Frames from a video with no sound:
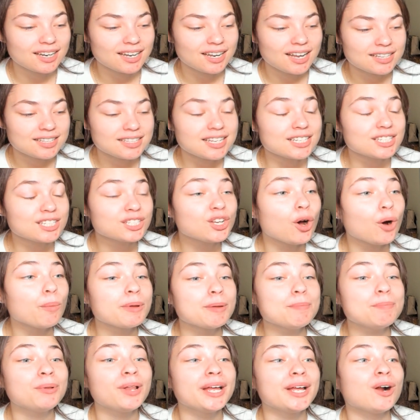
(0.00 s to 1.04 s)
This is gonna
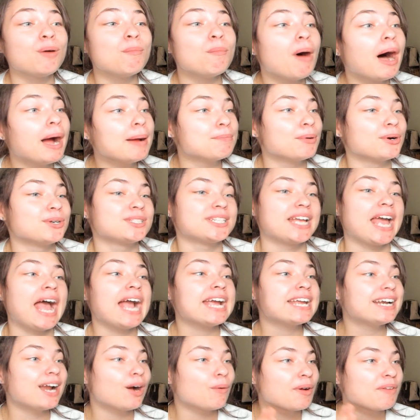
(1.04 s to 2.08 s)
be played on my birthday. I
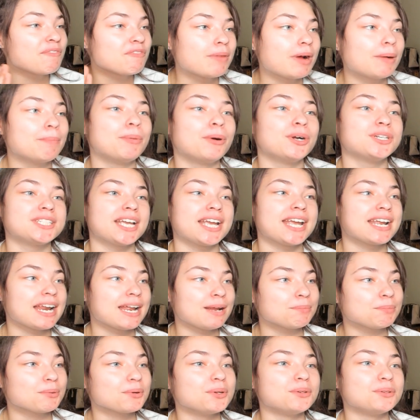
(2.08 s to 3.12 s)
cannot wait for my birthday in
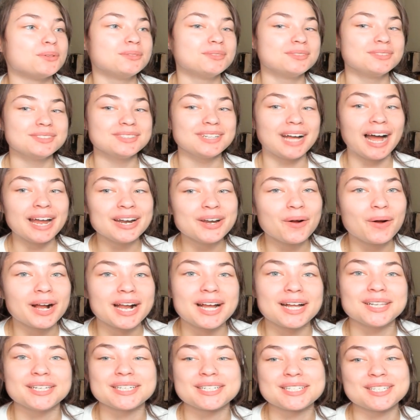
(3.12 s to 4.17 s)
April. I know I
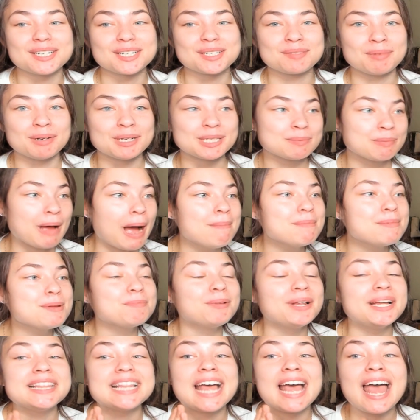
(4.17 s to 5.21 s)
got like six months, but I'm gonna be
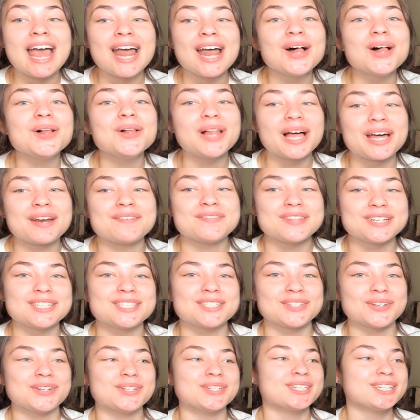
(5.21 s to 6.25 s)
playing the hell out of this
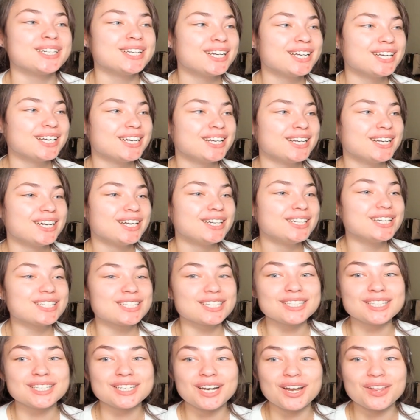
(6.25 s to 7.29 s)
song. This
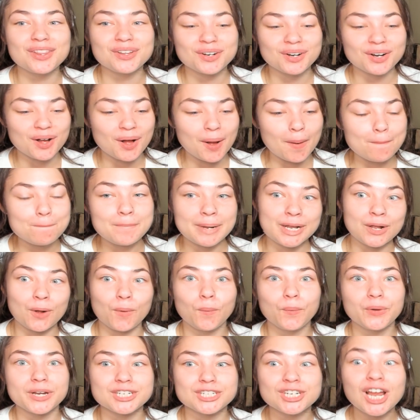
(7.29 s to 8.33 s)
is another uh, Make a
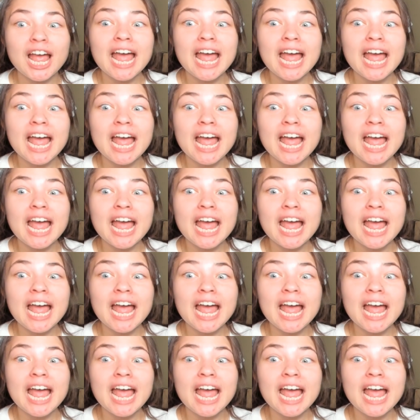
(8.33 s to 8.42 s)
Wish.